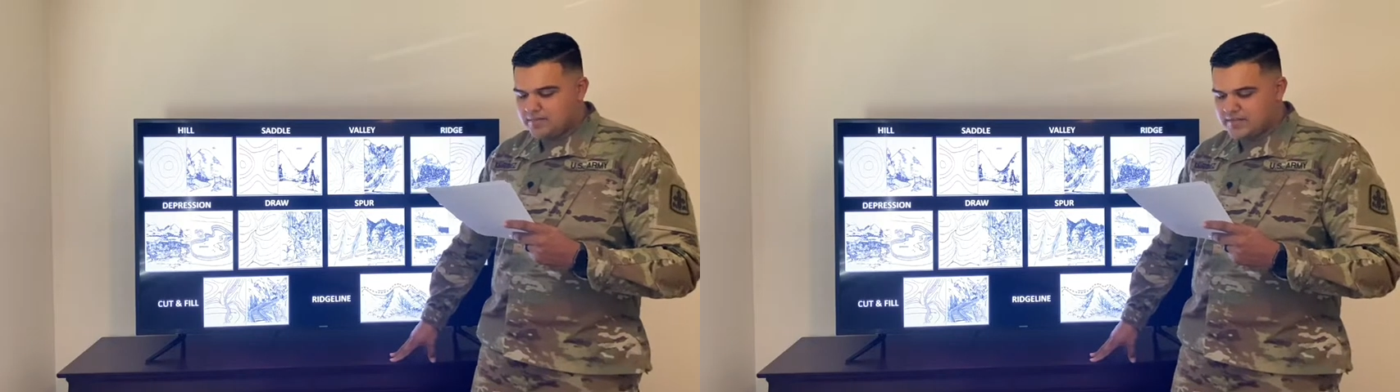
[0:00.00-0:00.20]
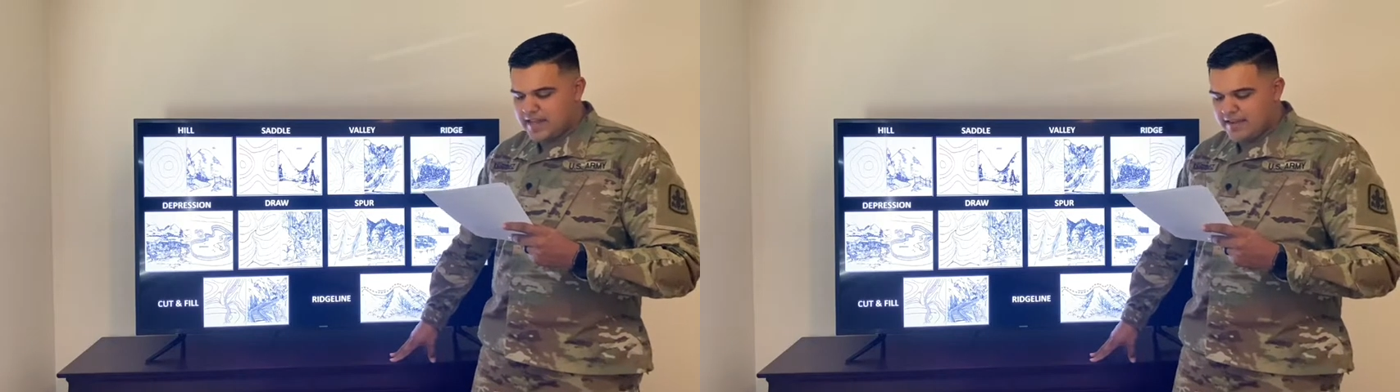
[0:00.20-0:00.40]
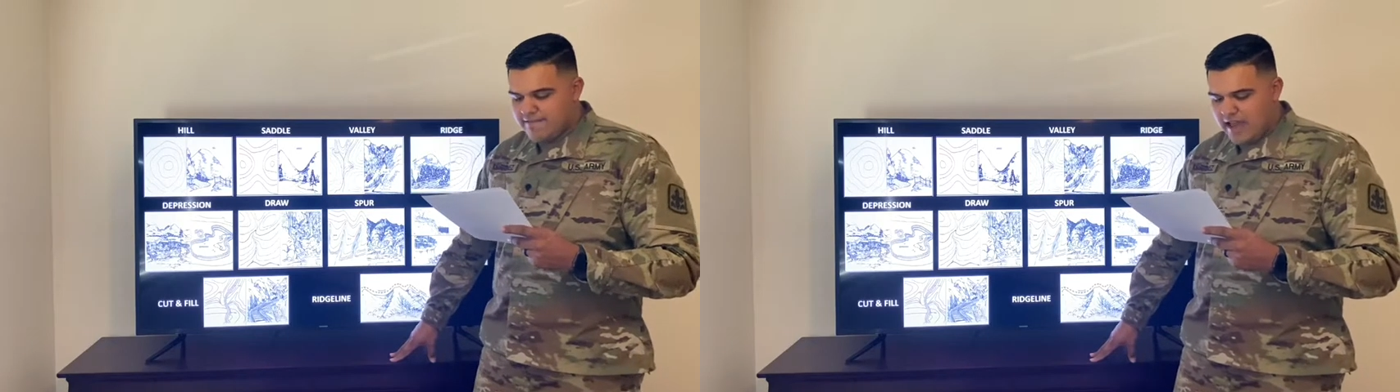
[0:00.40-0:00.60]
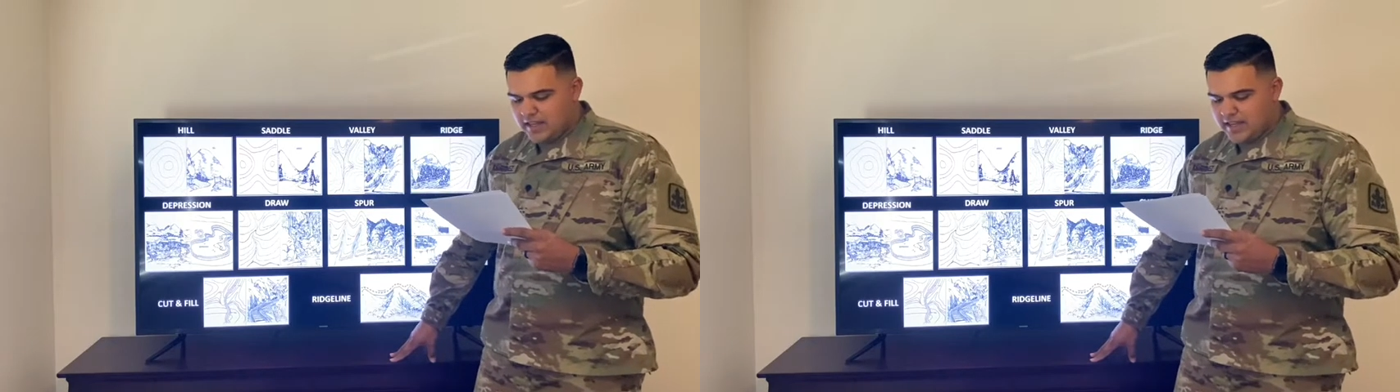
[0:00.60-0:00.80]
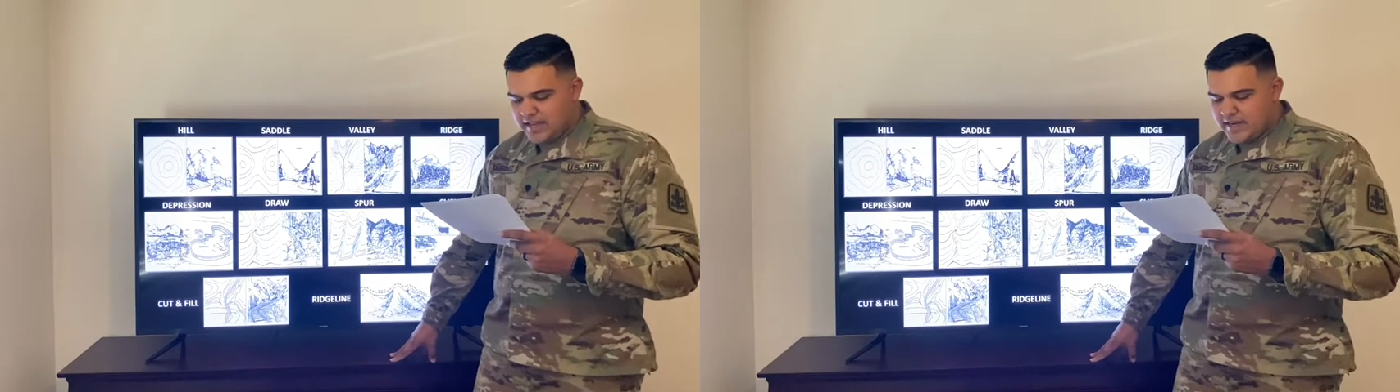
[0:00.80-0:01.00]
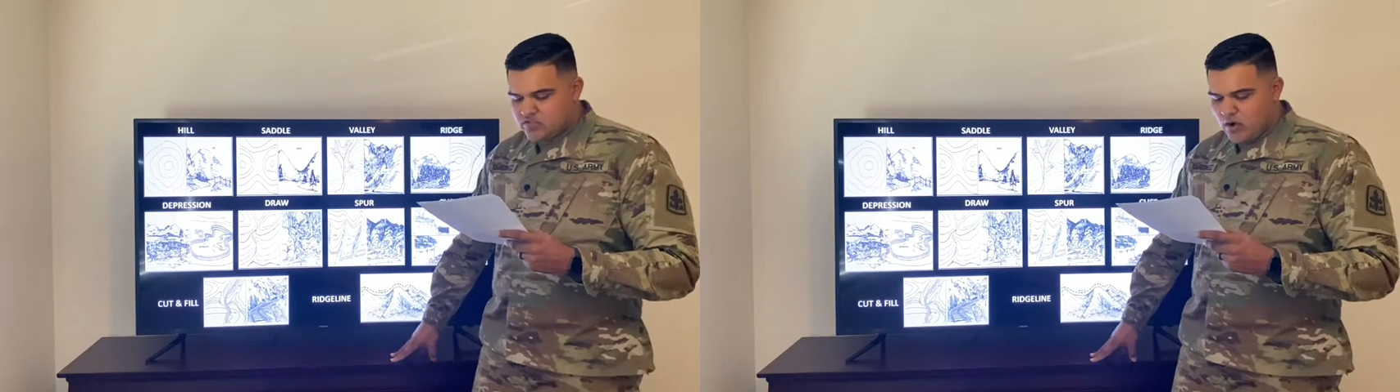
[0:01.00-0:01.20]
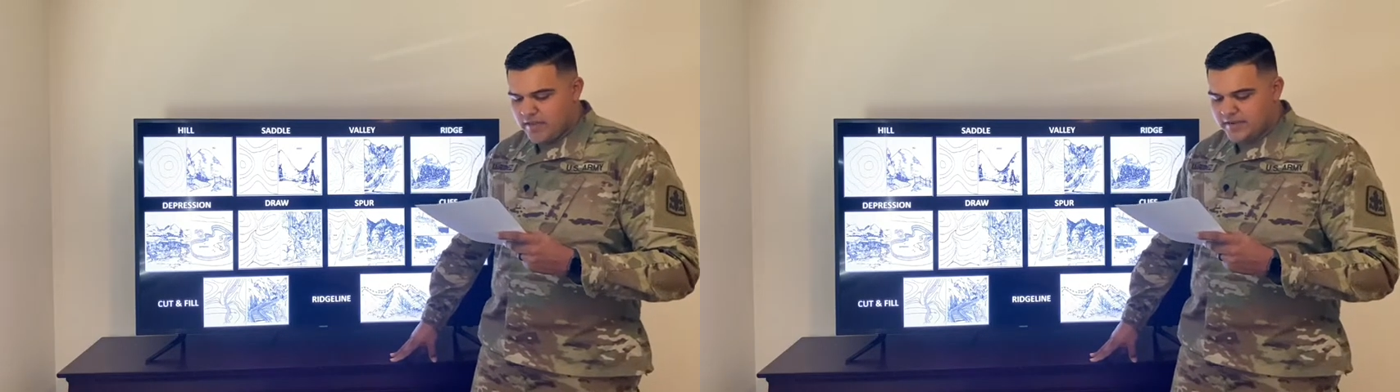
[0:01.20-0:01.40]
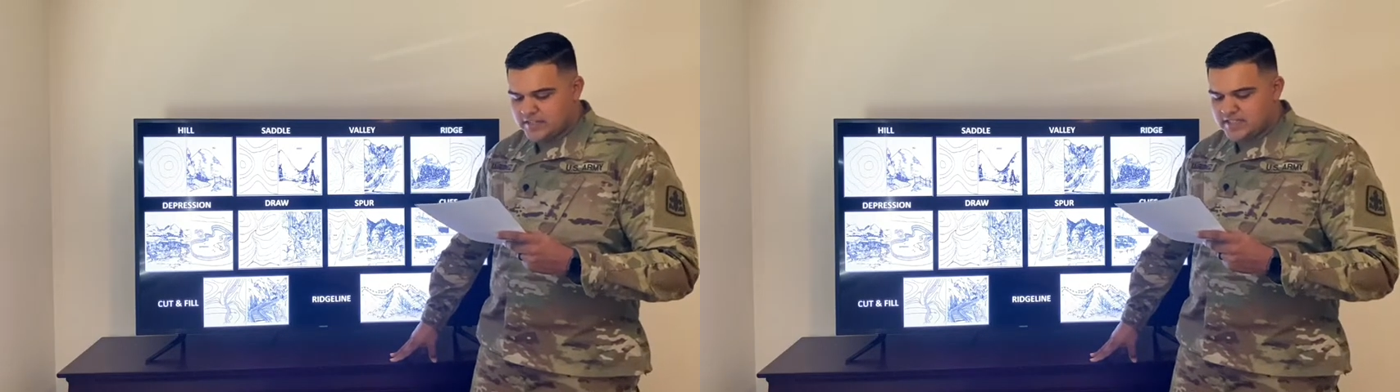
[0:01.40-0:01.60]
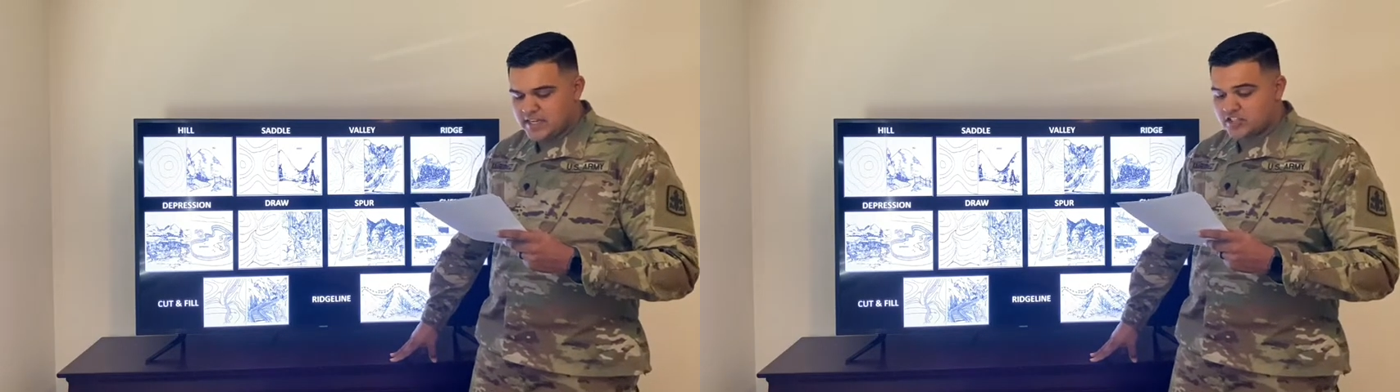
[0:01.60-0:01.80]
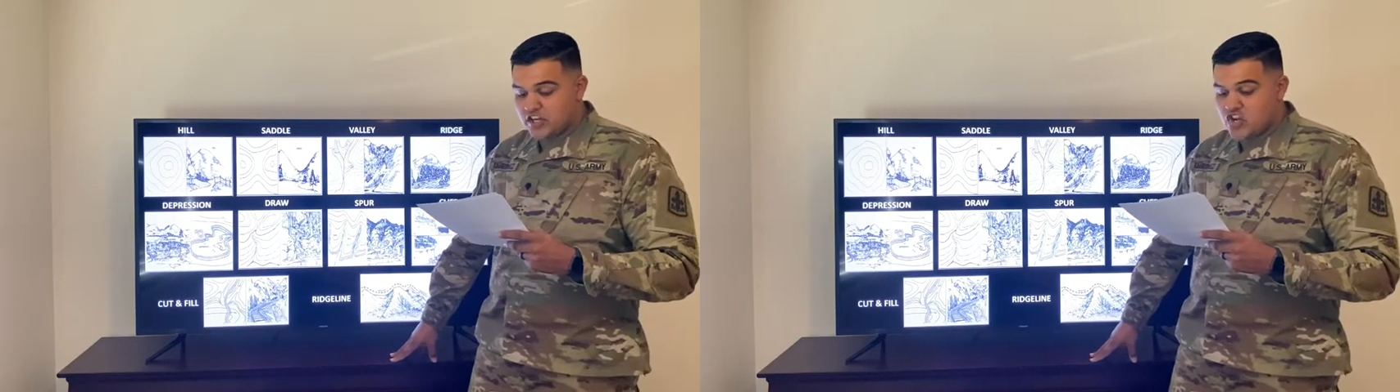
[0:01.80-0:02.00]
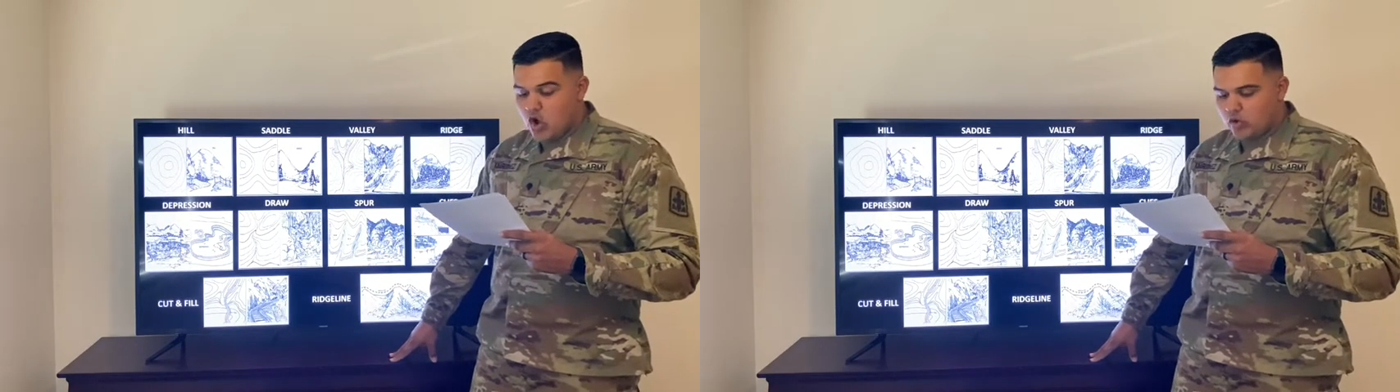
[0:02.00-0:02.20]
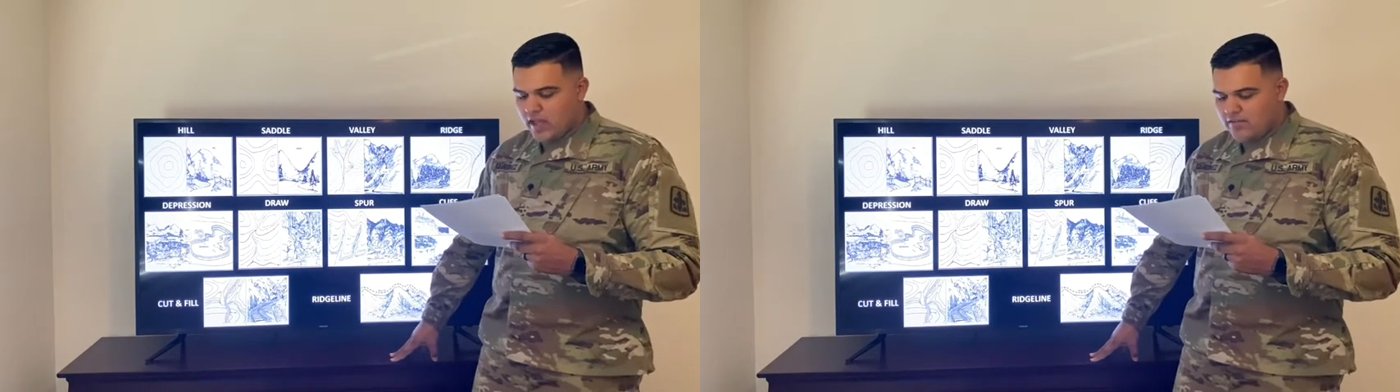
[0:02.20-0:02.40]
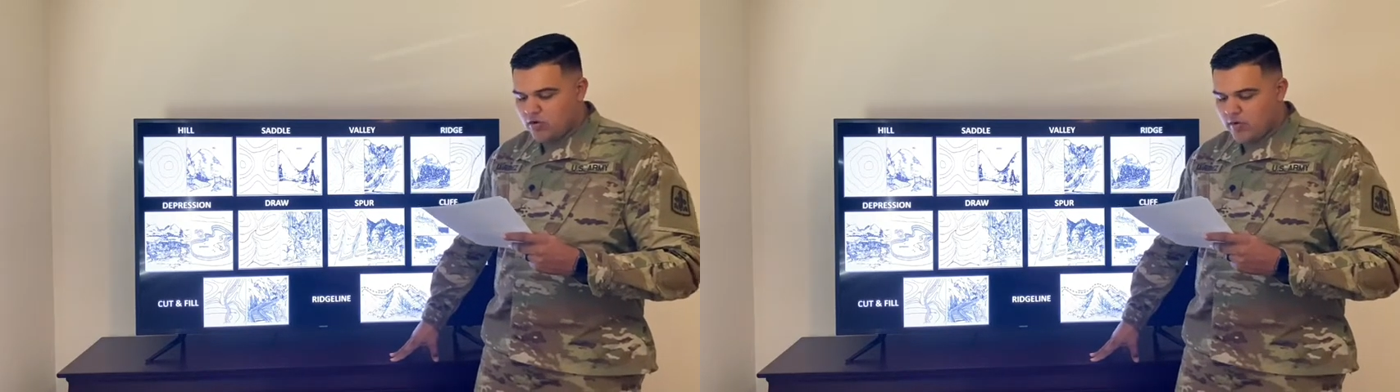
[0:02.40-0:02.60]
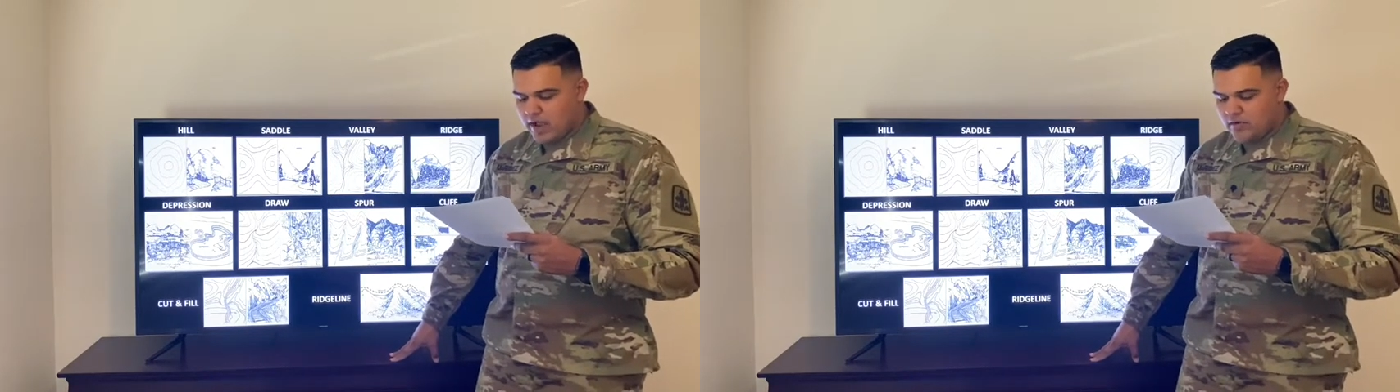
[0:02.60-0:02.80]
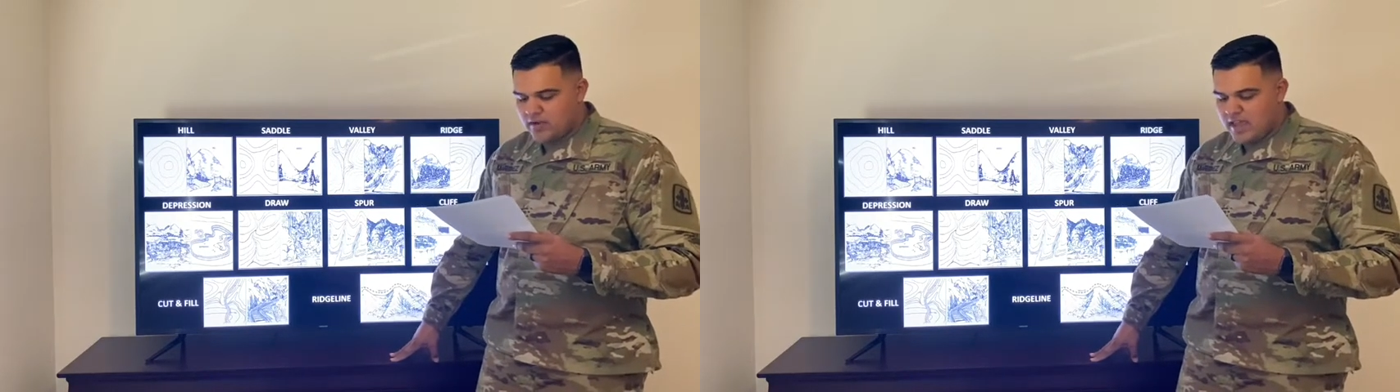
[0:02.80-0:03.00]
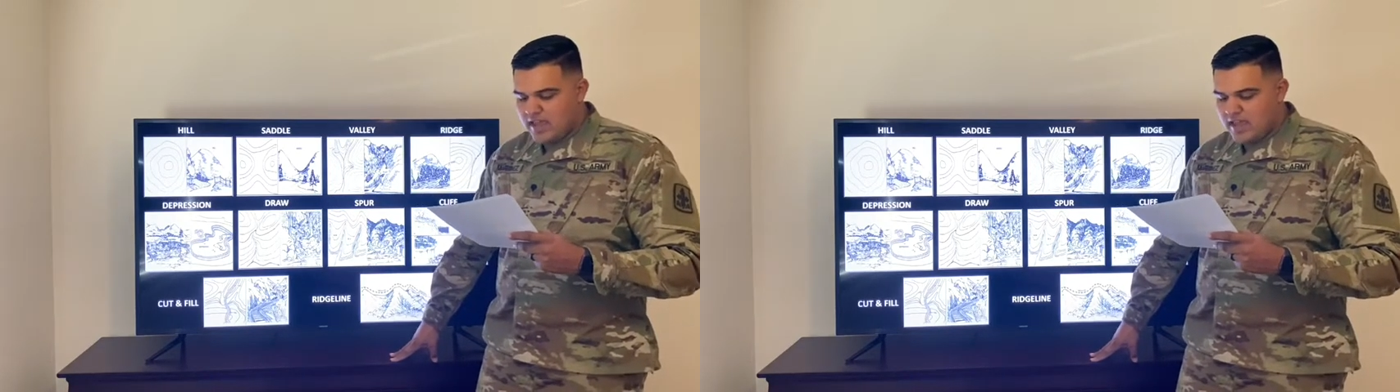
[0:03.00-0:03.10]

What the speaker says: than a valley. In a draw, there is essentially no level ground,